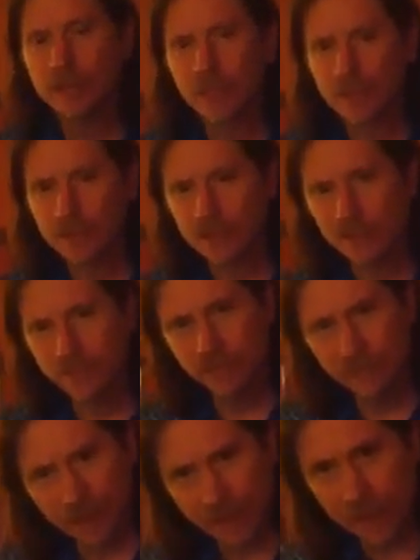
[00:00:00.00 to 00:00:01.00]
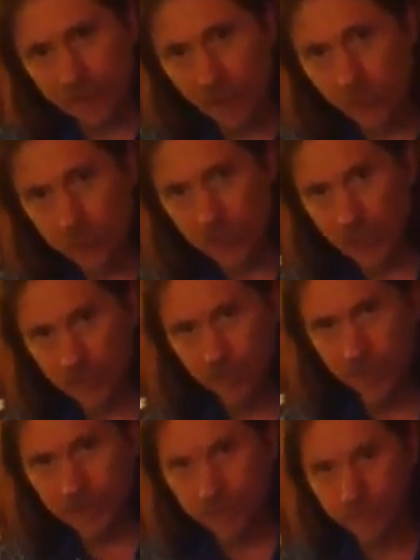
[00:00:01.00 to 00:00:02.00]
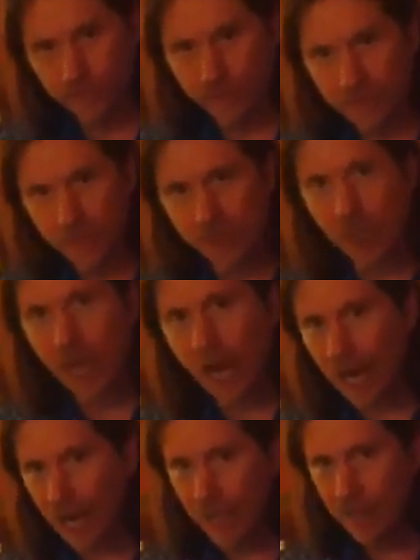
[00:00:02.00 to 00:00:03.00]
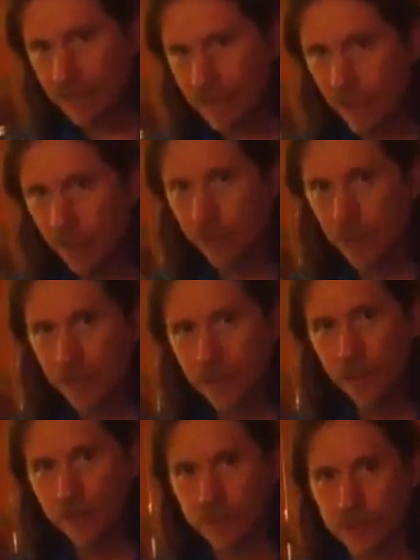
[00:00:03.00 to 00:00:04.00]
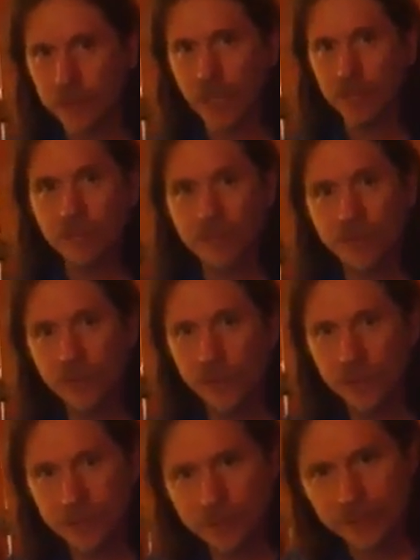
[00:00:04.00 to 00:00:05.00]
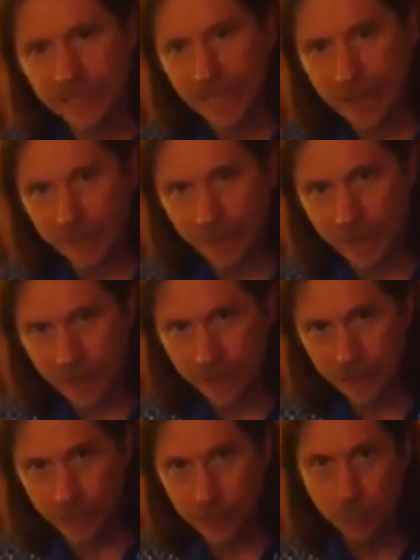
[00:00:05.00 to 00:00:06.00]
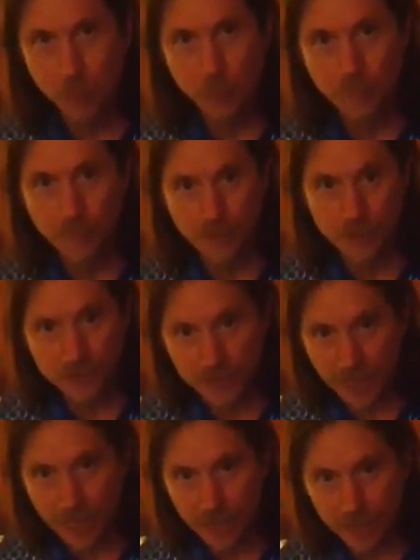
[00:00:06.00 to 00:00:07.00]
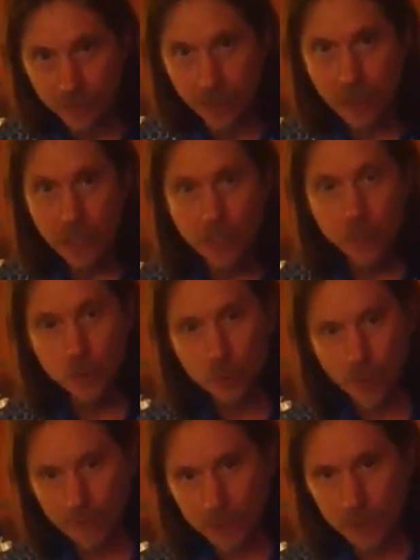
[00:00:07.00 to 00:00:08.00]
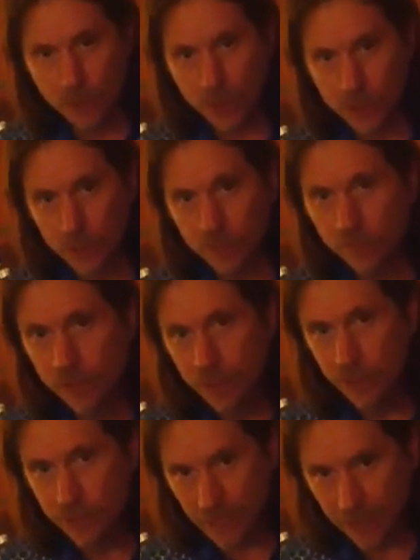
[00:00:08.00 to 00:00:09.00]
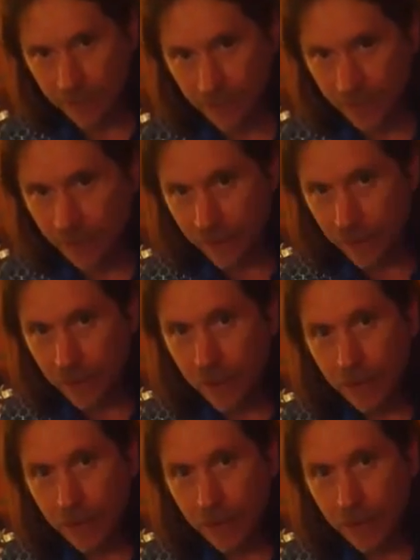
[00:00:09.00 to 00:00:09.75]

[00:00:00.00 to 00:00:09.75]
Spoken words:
Now this is a very low-tech video filmed on an iPhone. I know there's a lot of 32 camera angles, perfect sound, drum instruction videos out there.